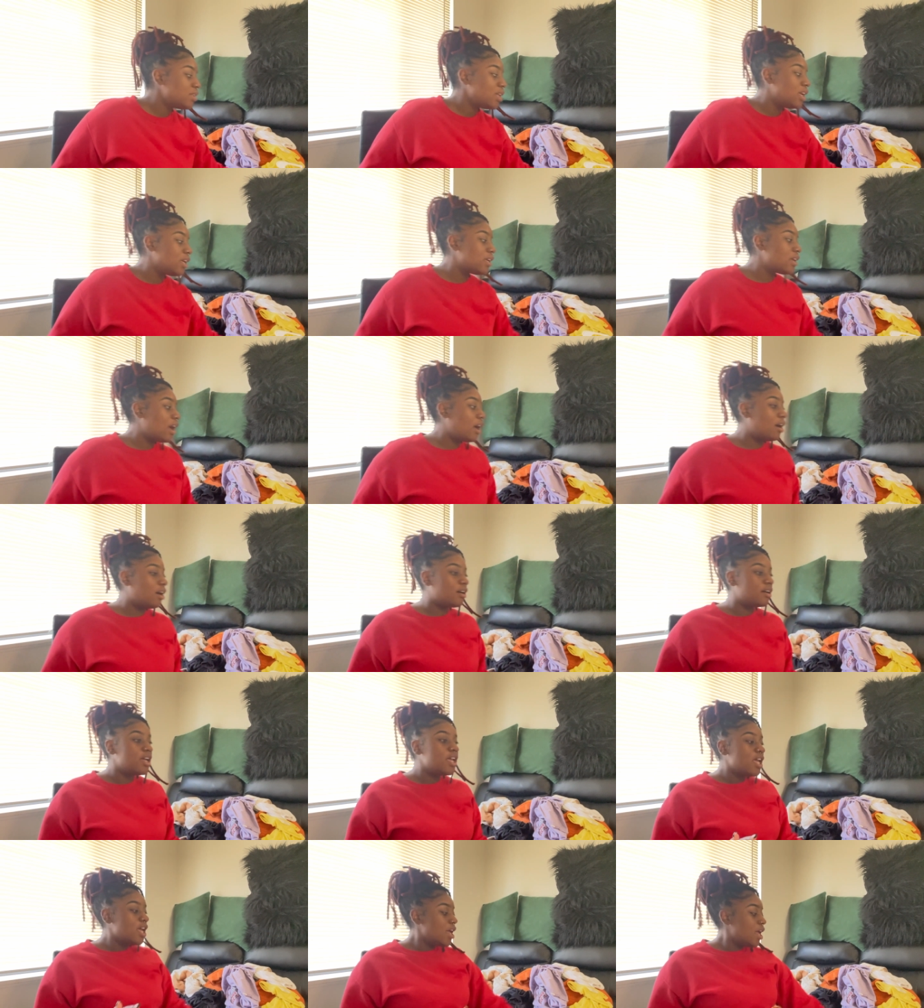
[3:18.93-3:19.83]
And
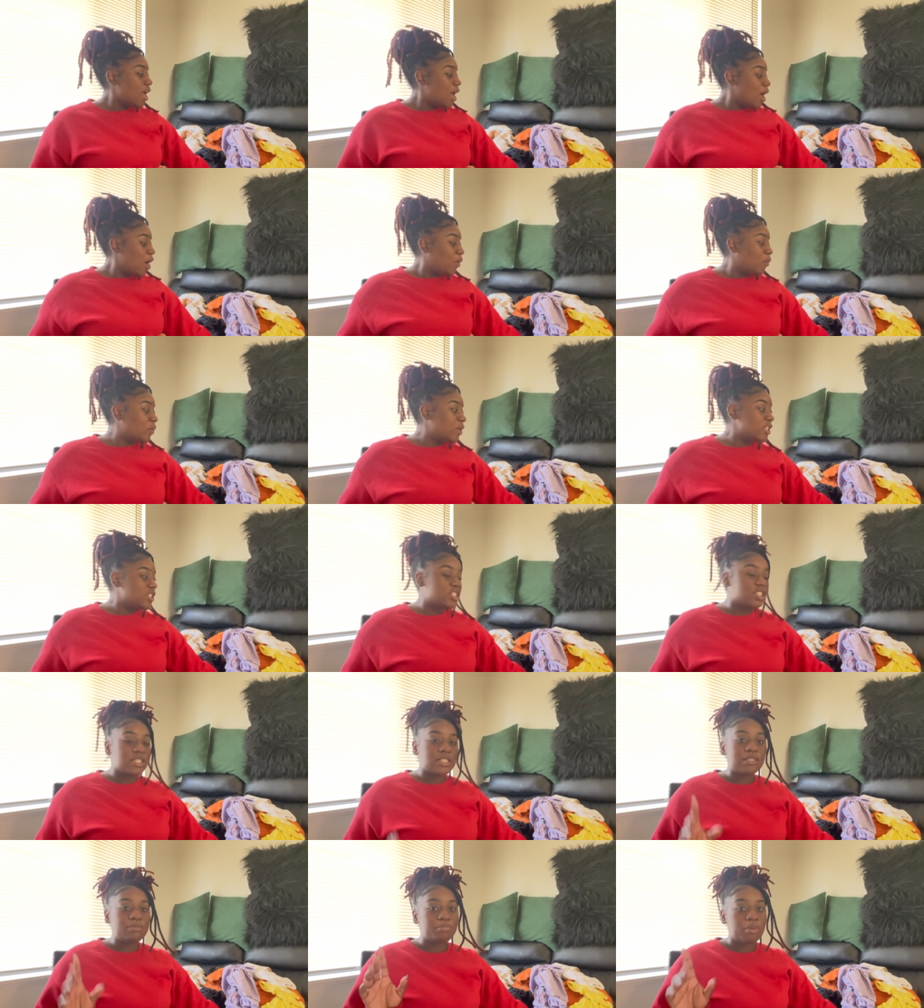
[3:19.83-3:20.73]
y'all, we
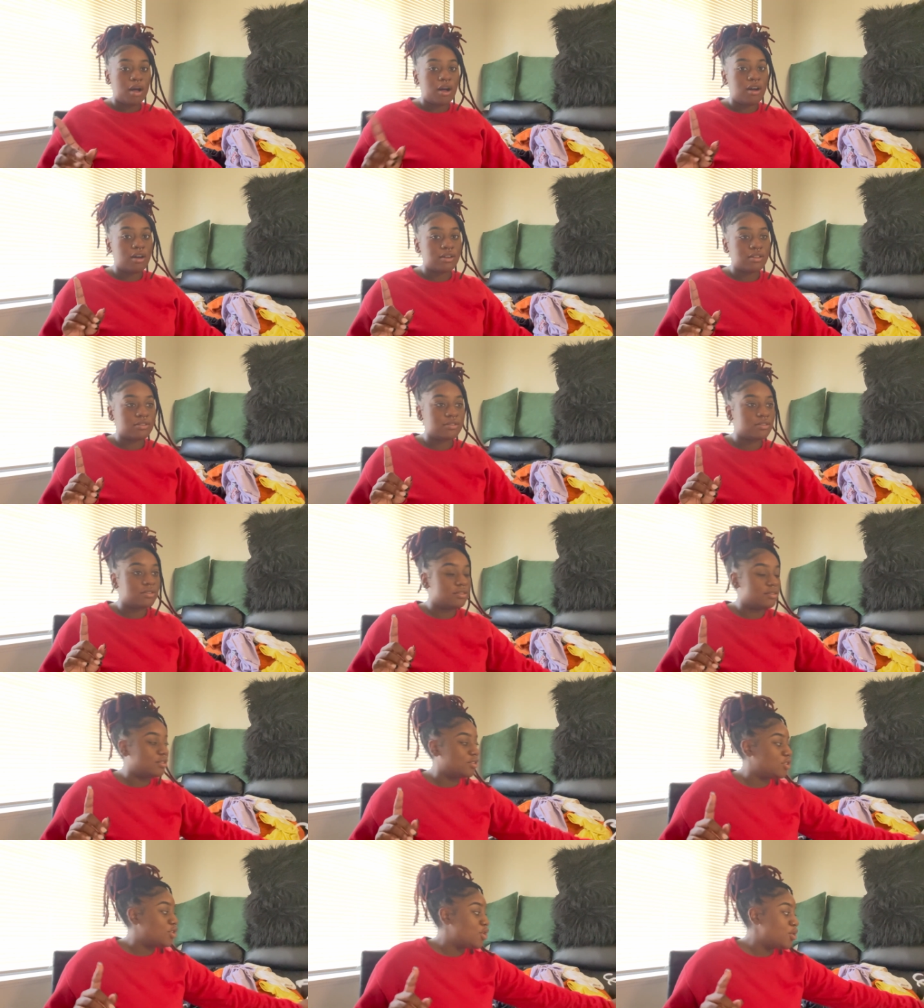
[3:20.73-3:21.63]
just bought
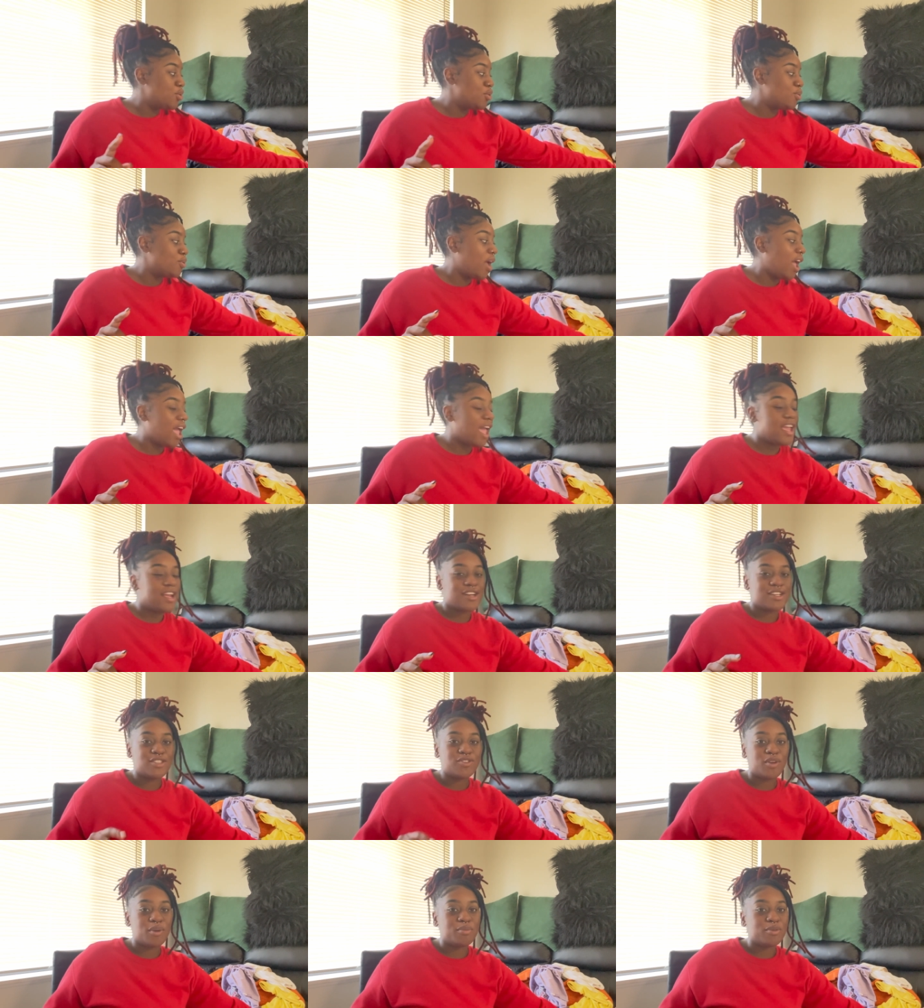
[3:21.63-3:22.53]
new
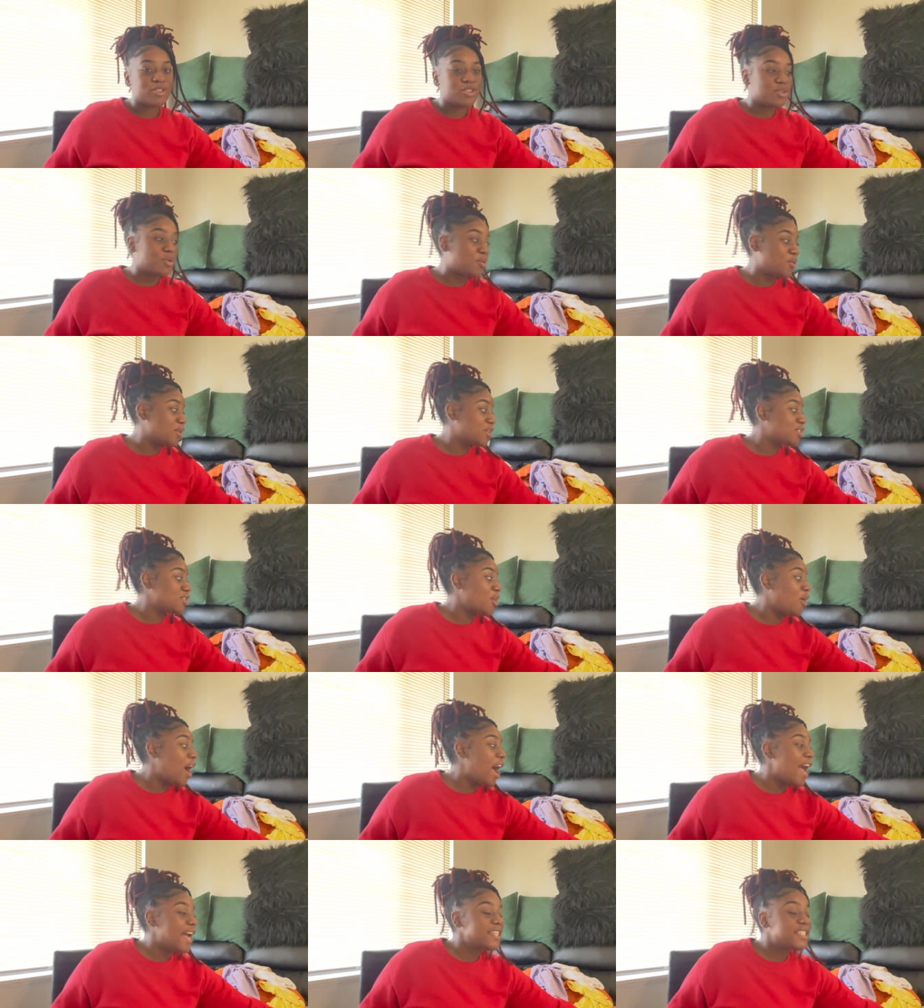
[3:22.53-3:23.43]
hangers from the store,
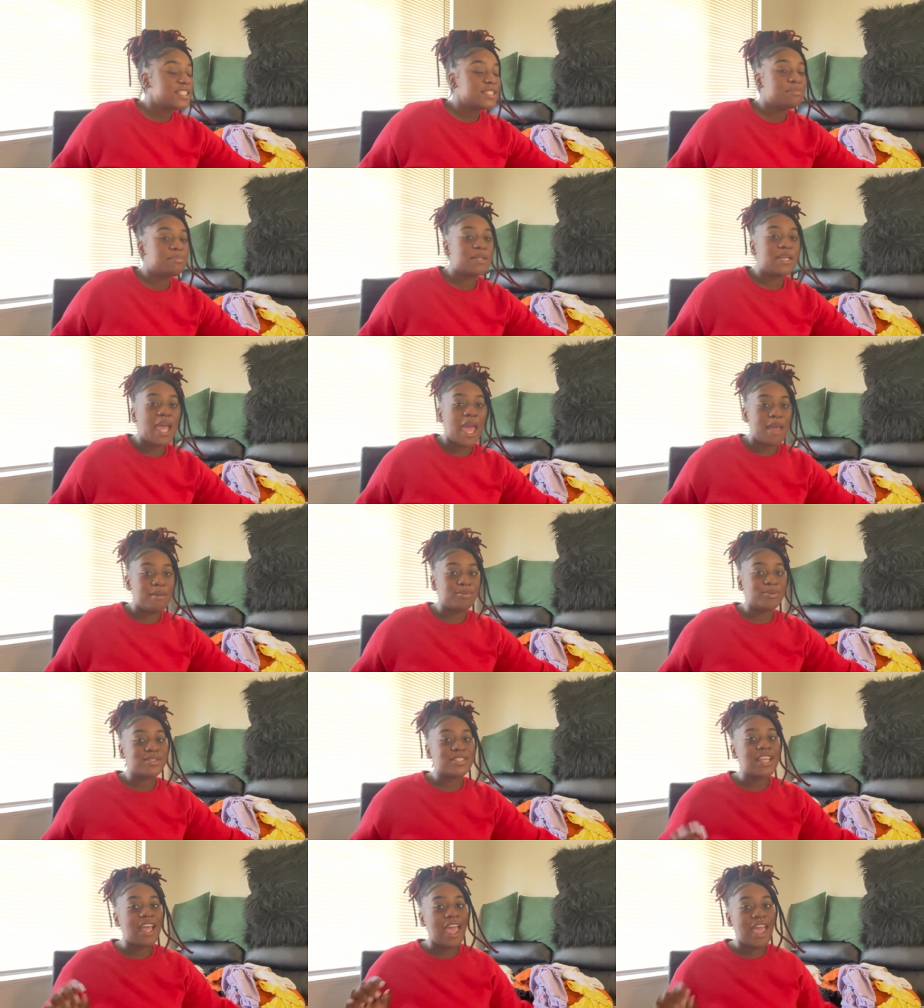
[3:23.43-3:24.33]
so I should be
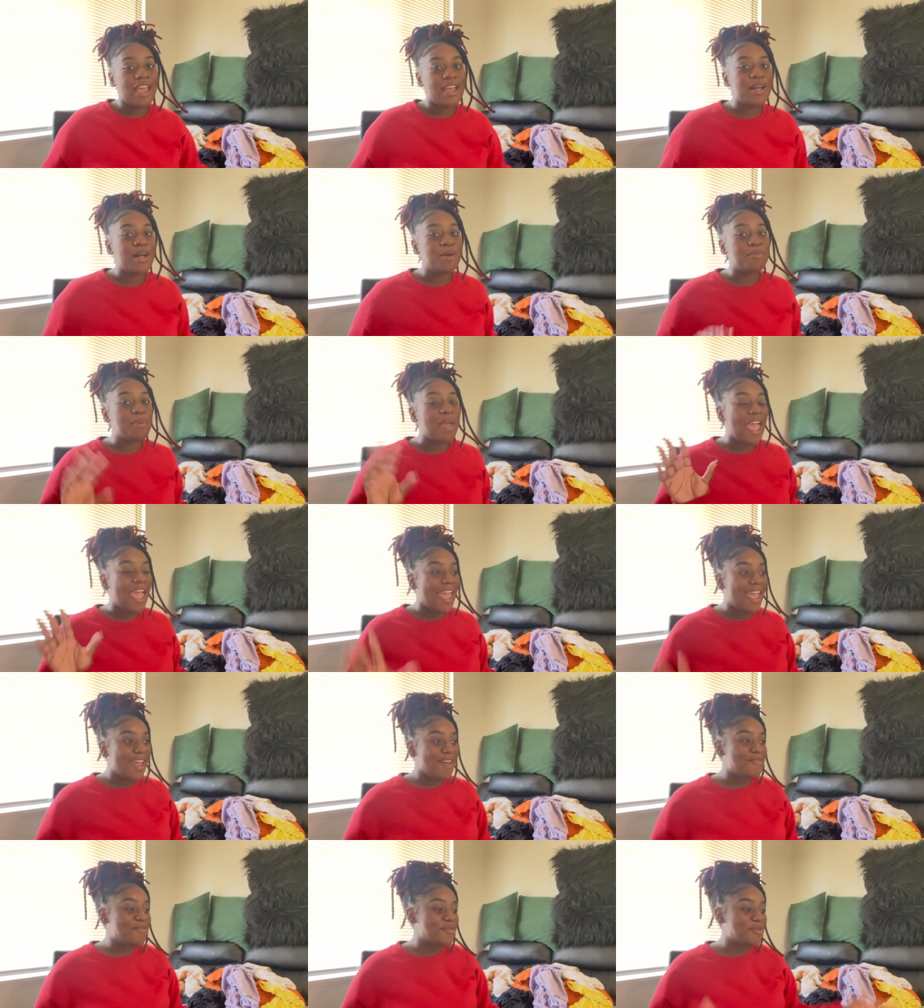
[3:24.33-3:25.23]
able to hang up
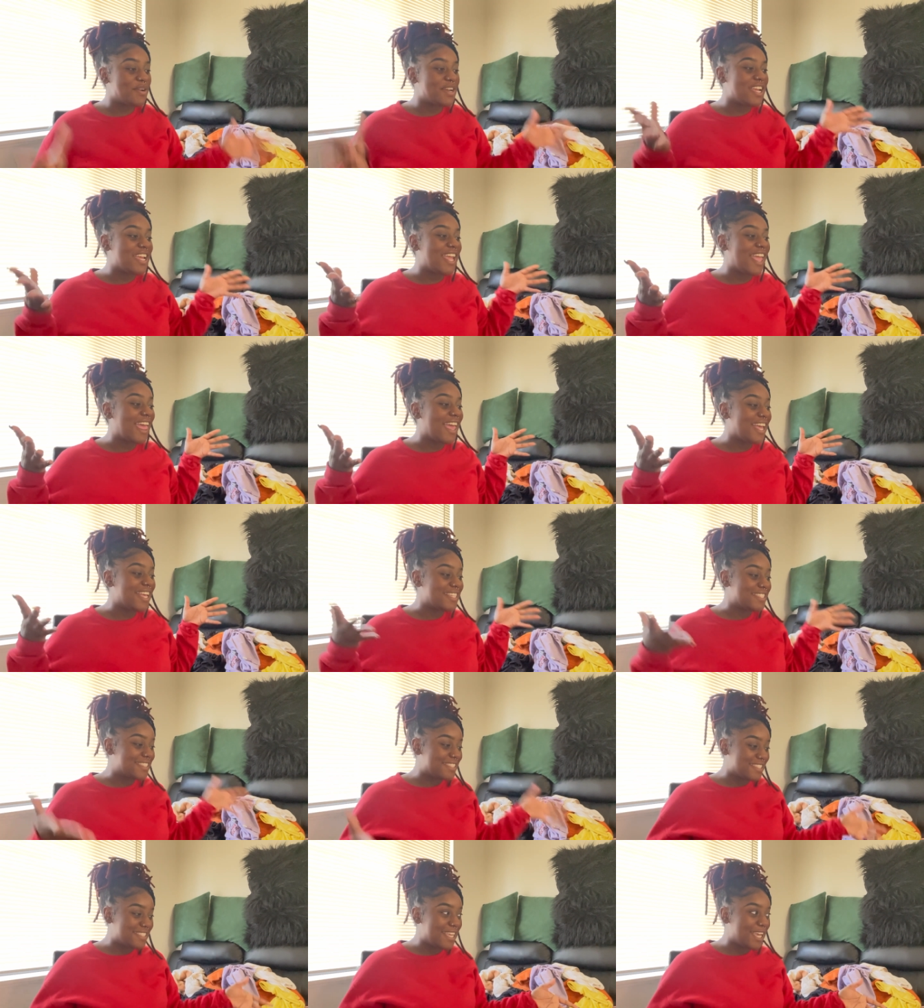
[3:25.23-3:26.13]
every
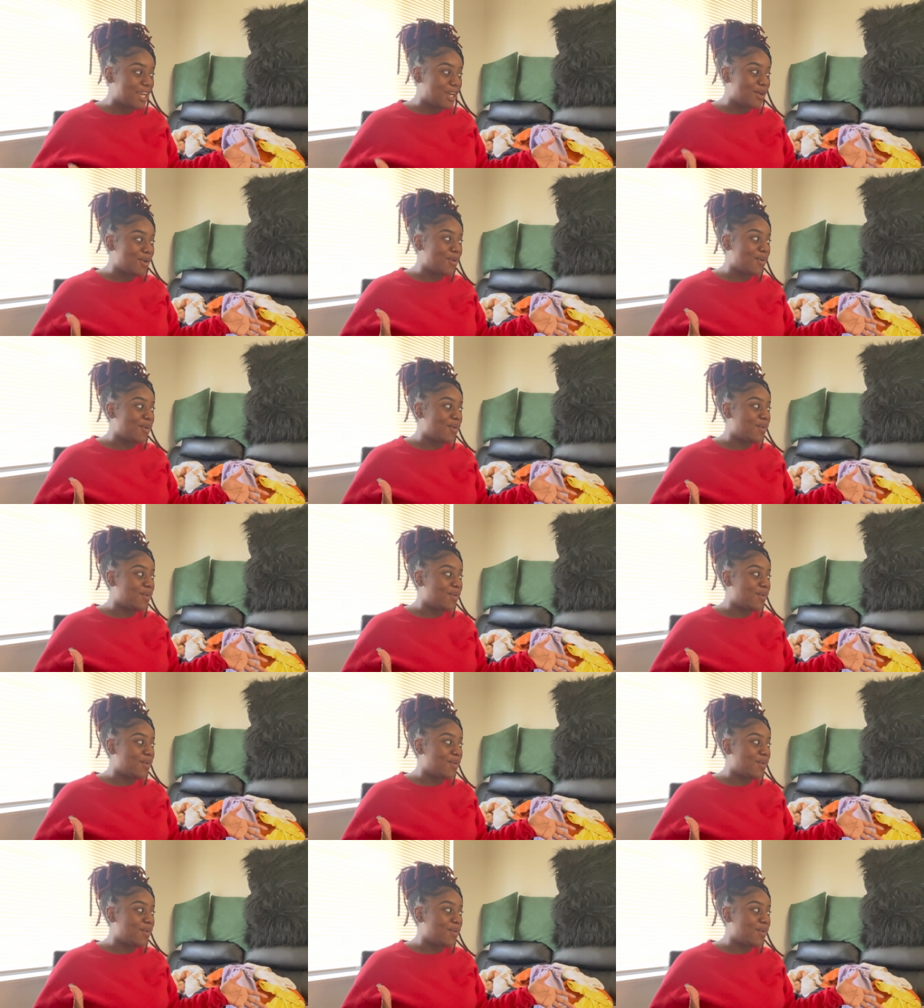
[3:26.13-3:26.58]
single